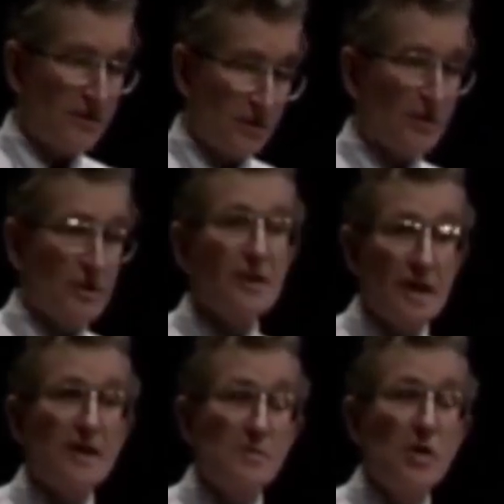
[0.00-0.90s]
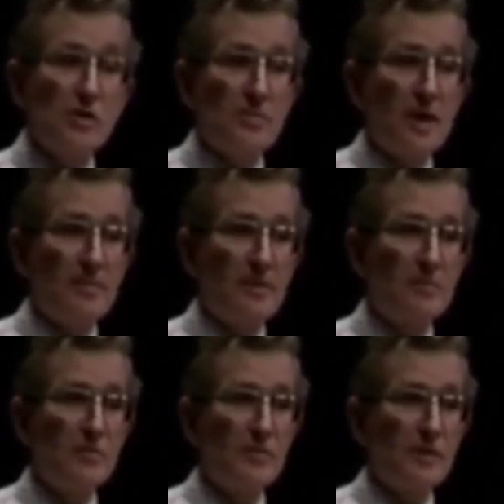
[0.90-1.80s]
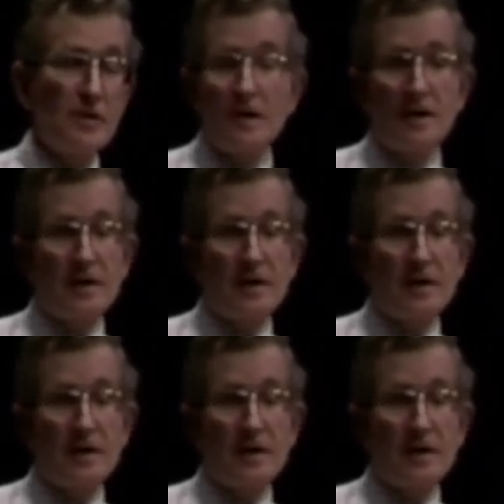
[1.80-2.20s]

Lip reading: socialist, as most popular movements